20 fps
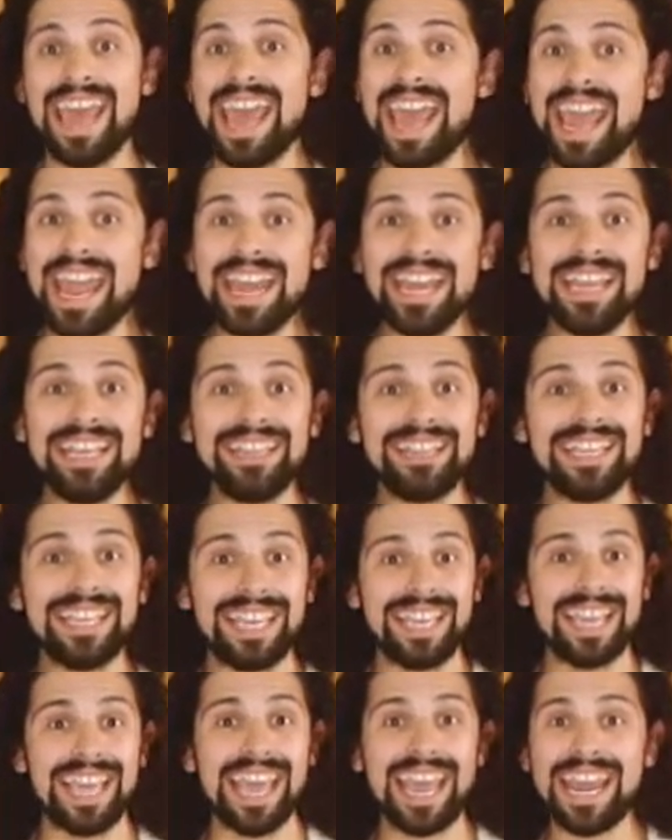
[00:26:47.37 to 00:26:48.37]

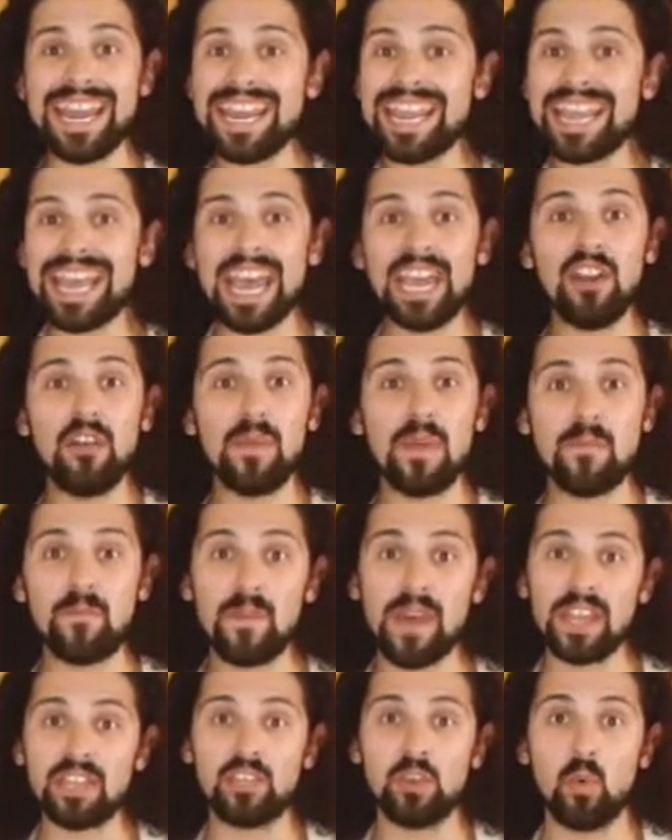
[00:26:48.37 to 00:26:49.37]
anything, any kind of
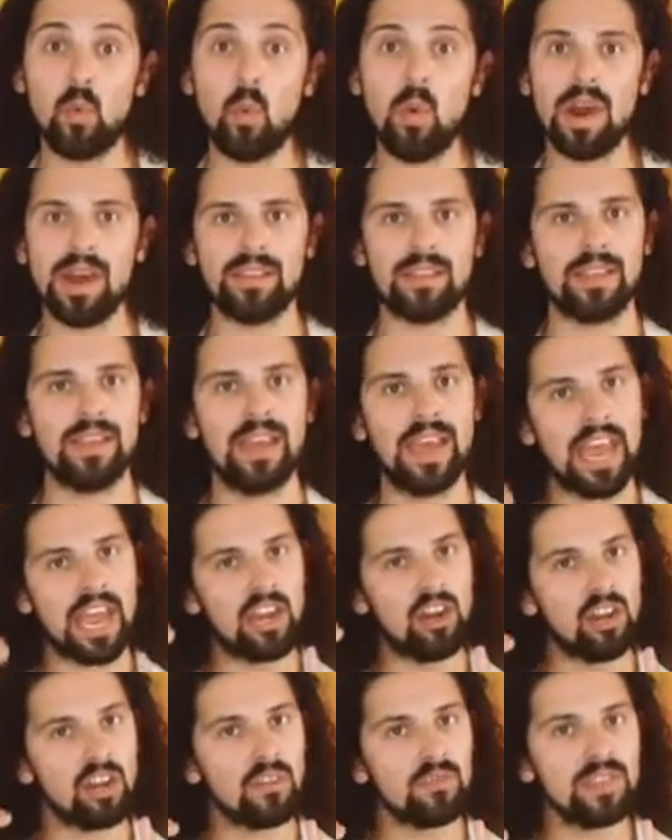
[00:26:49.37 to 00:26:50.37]
effect you want.
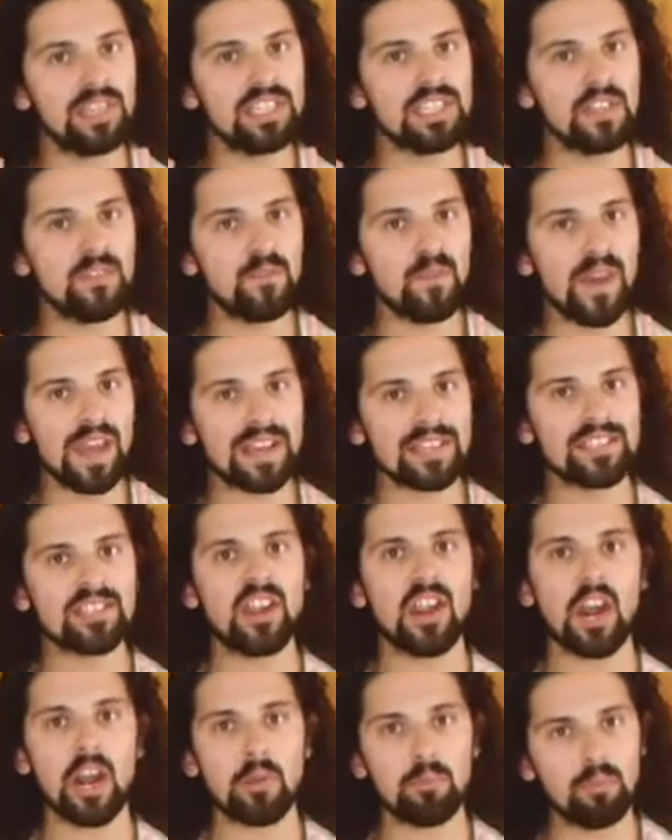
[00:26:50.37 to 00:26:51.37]
And all of these effects
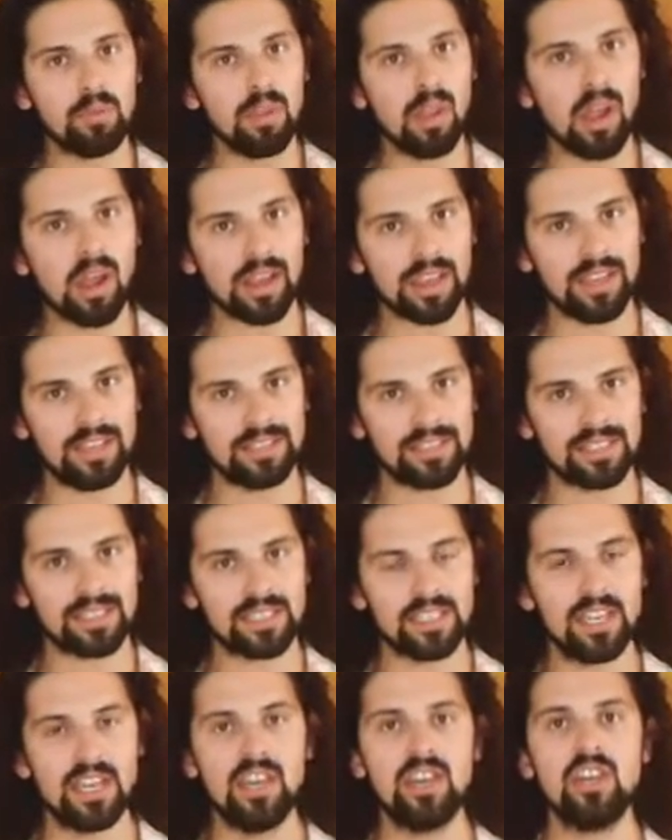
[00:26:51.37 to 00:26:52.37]
are
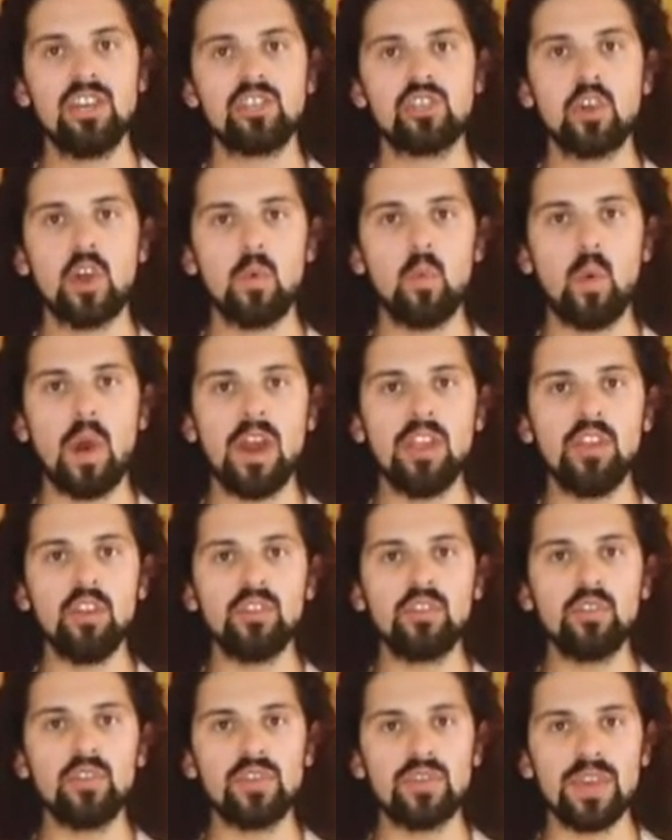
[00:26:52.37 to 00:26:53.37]
plugins. So I want you
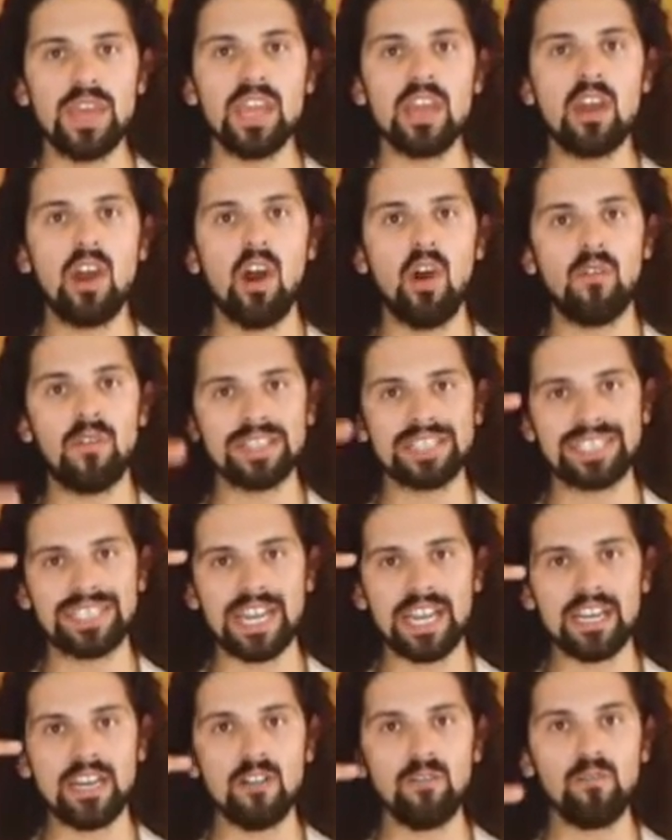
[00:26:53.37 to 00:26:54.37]
to think of a
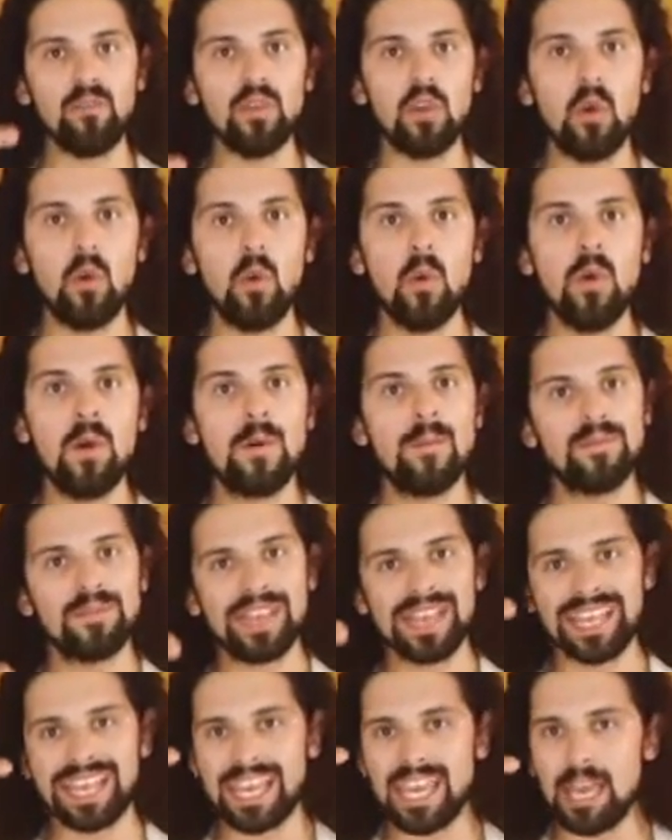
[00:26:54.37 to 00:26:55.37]
signal flow
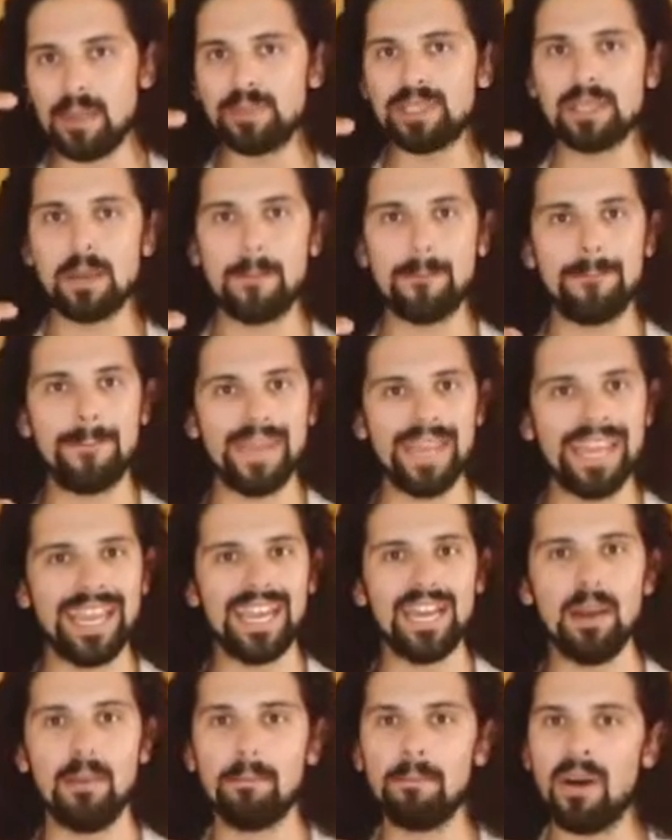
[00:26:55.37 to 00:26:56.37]
that keeps
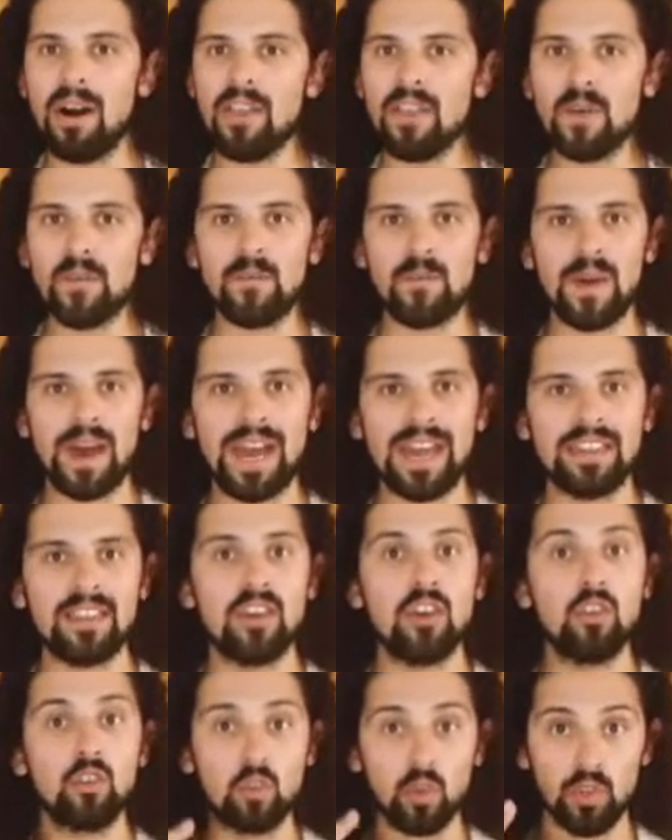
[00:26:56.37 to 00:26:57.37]
being
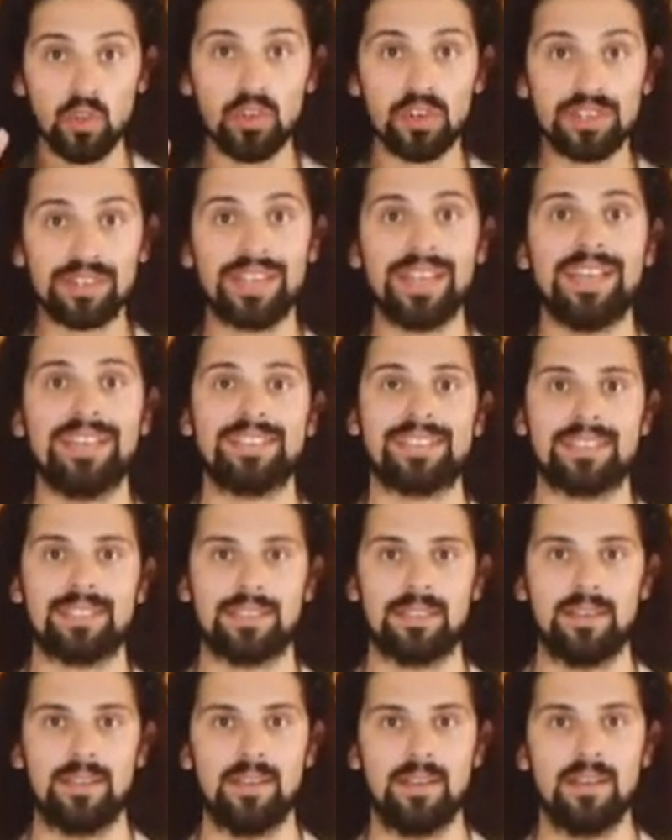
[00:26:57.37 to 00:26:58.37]
modified to your taste.
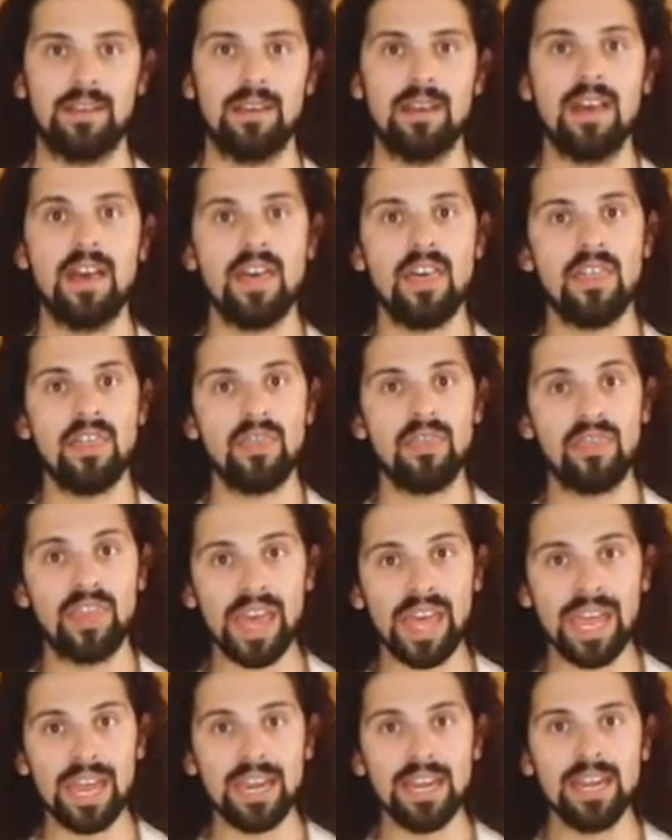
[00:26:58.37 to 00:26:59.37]

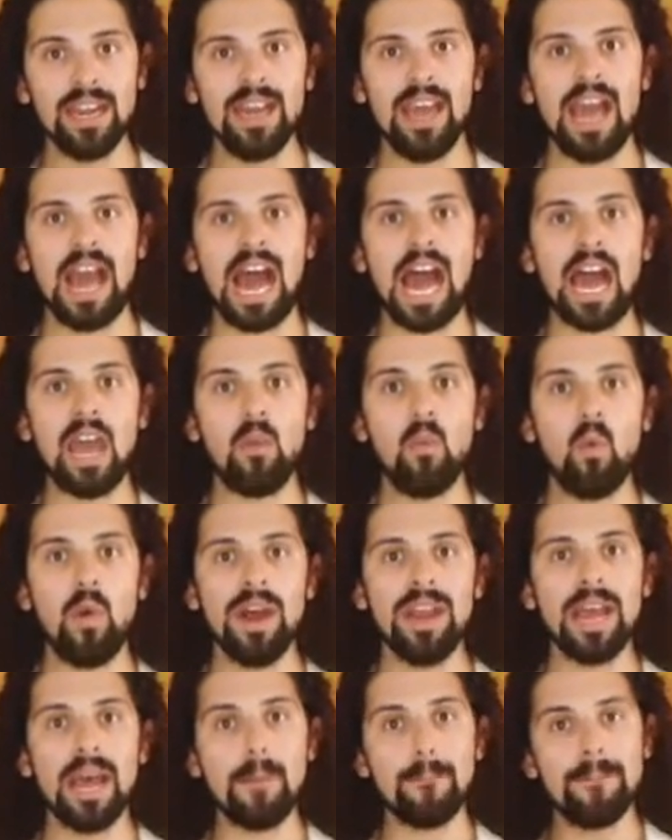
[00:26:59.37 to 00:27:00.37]
Then I
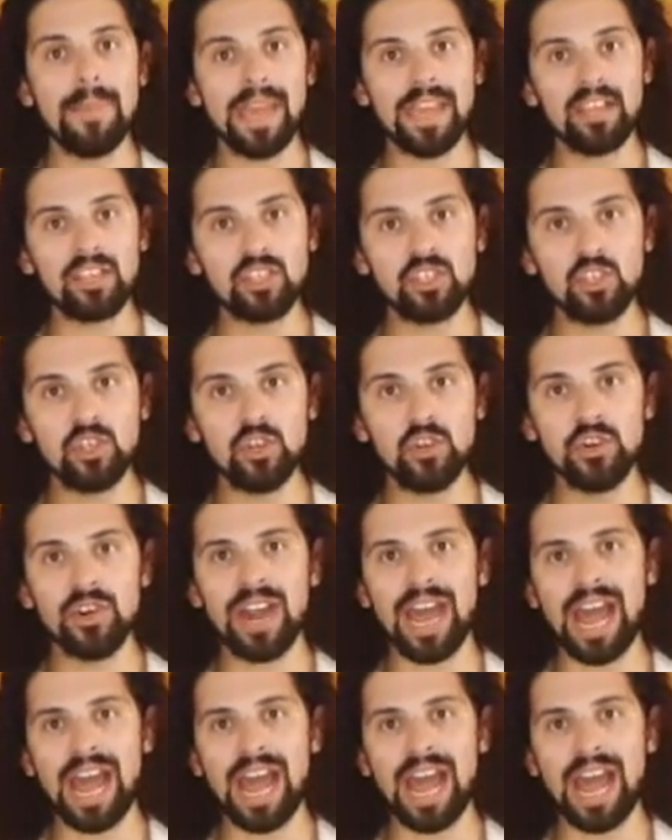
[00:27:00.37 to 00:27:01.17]
wanna make sure